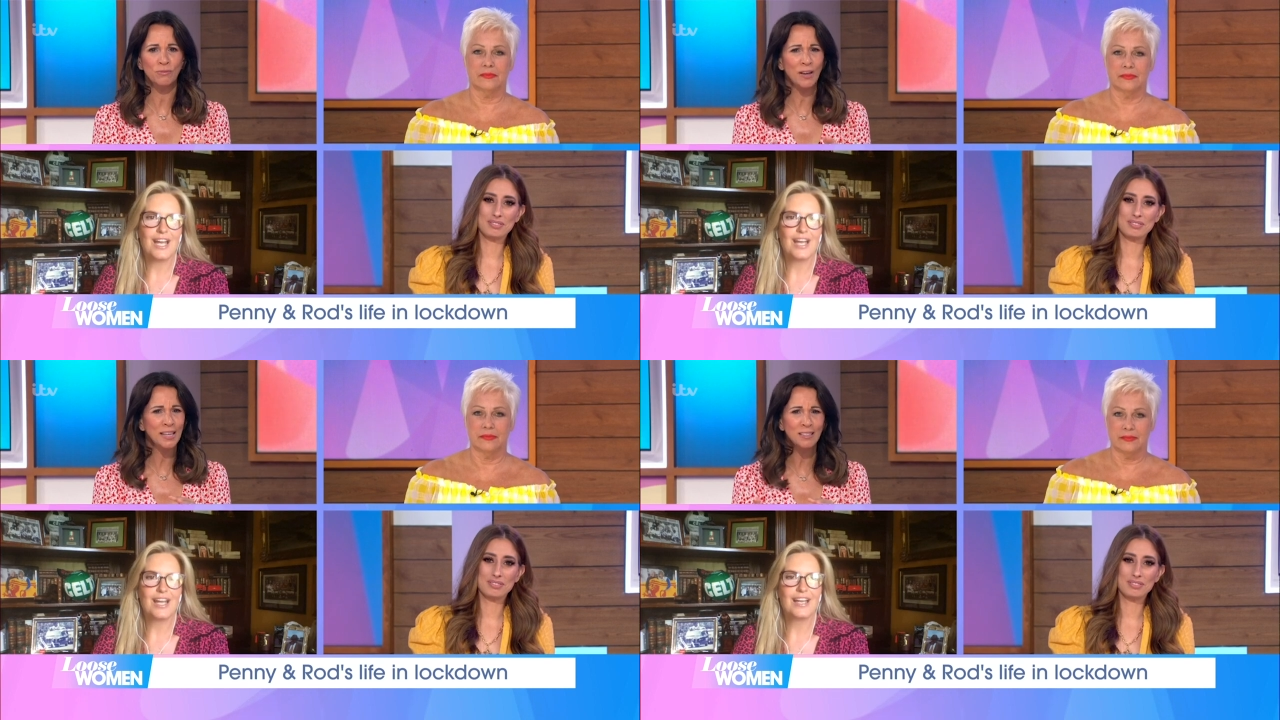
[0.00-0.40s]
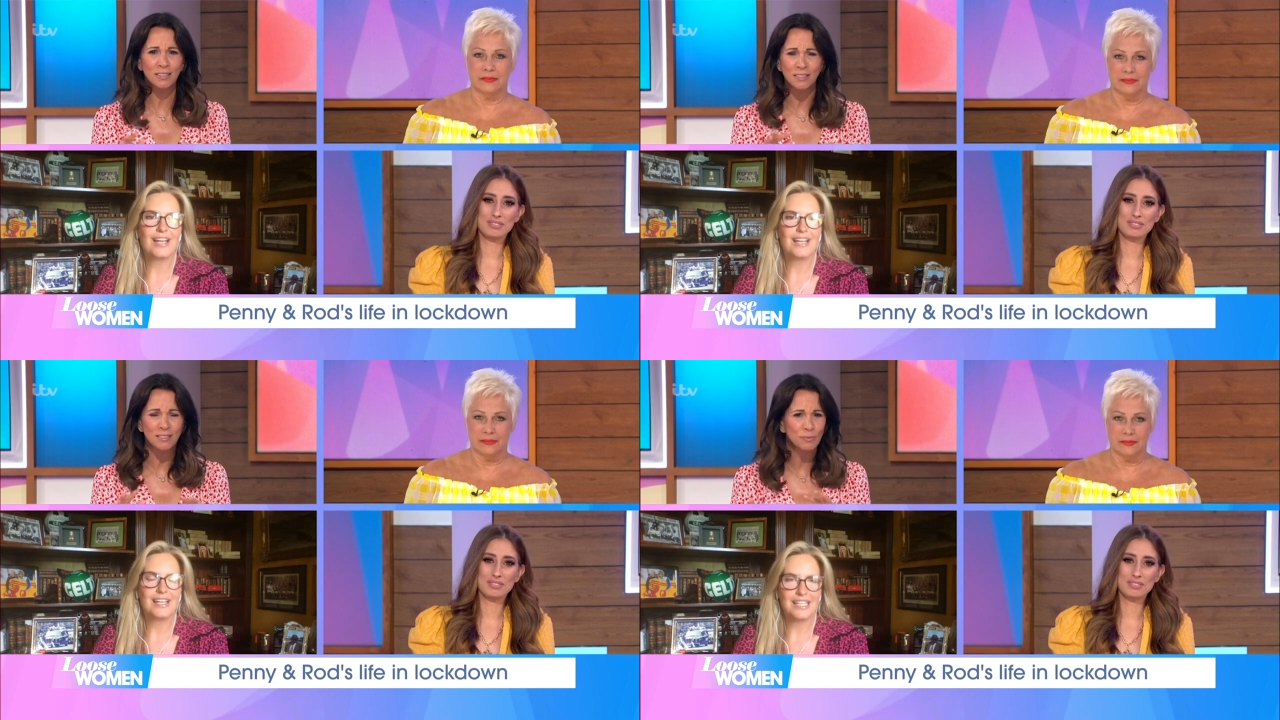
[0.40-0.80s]

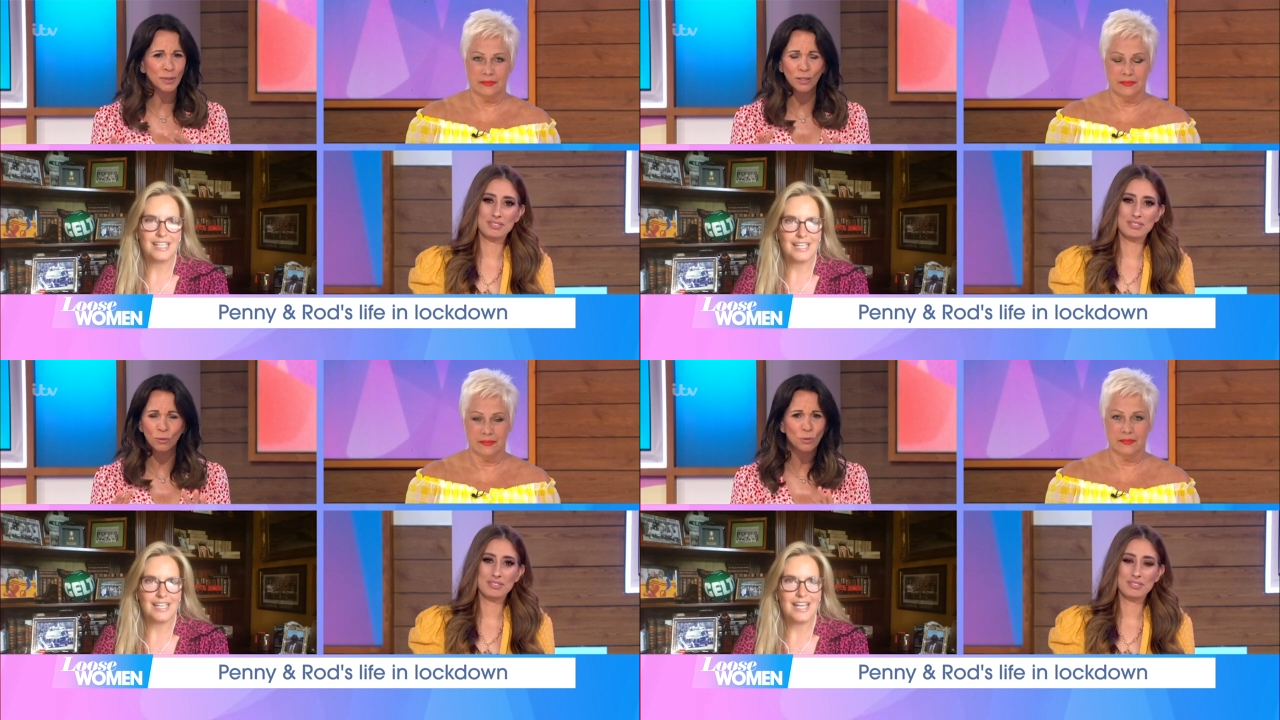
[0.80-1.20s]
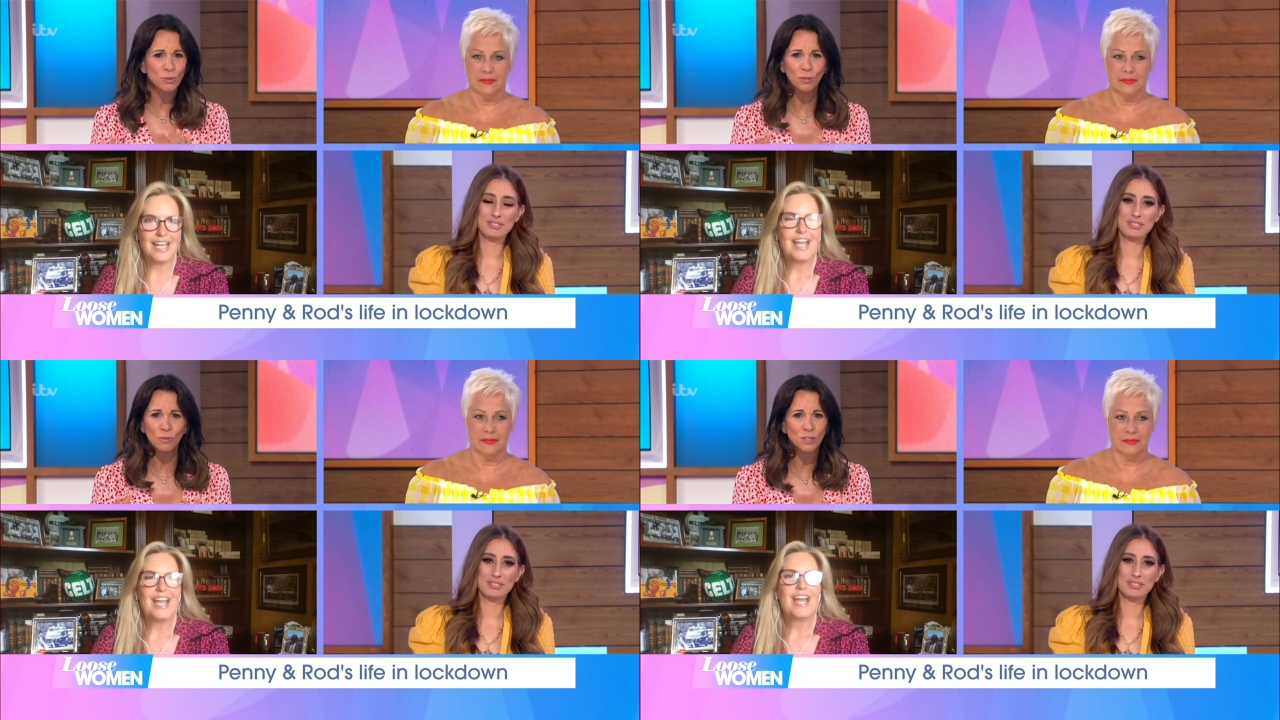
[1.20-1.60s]
Speaker 1: Vegas when it all
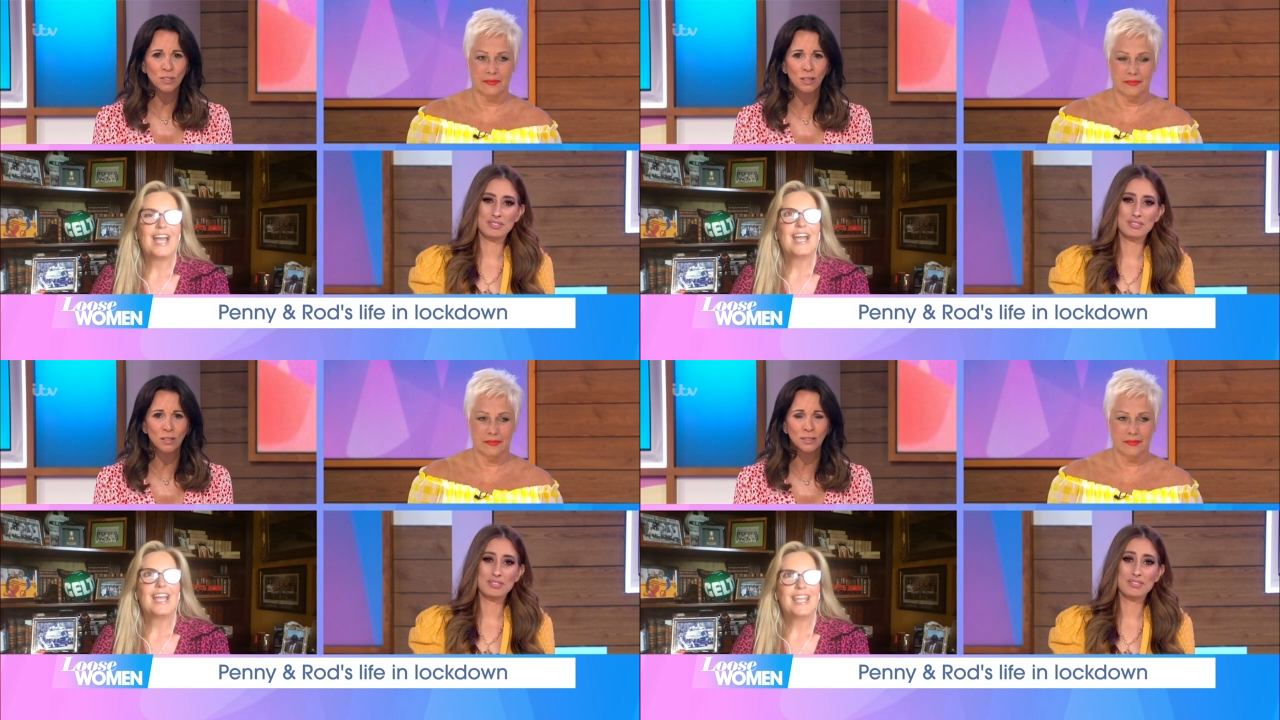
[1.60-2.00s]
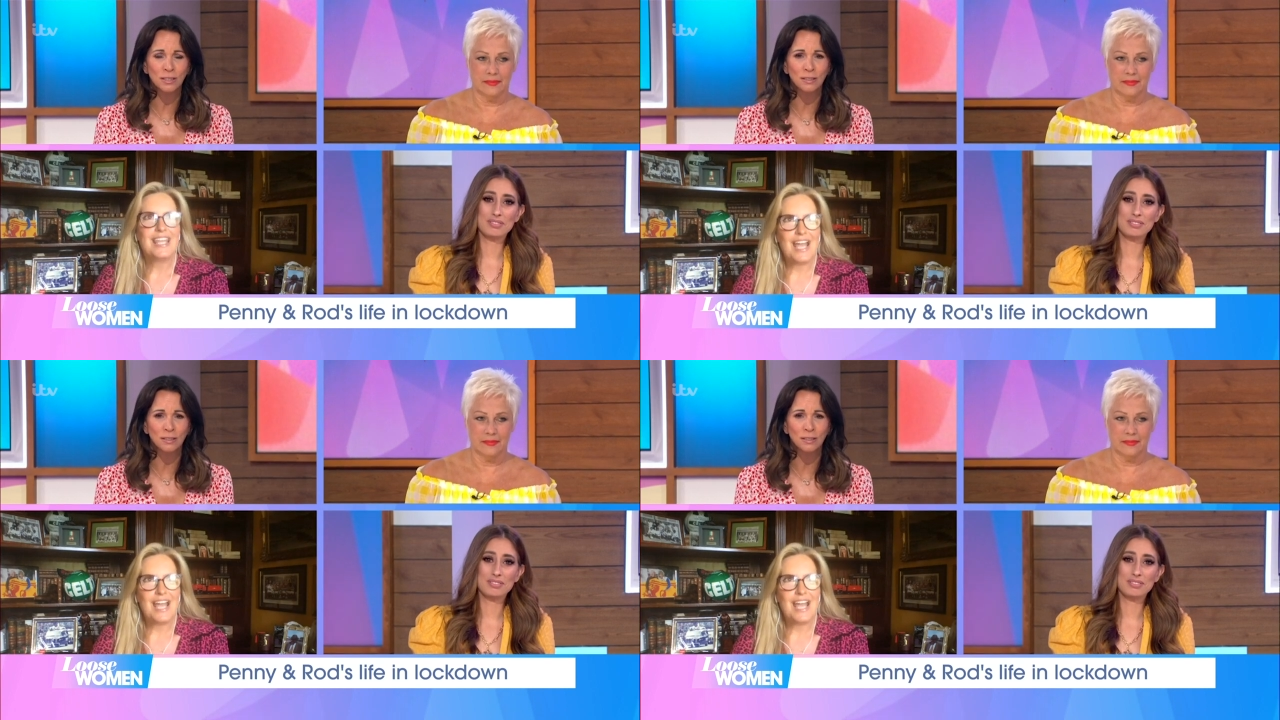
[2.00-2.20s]
sort of started?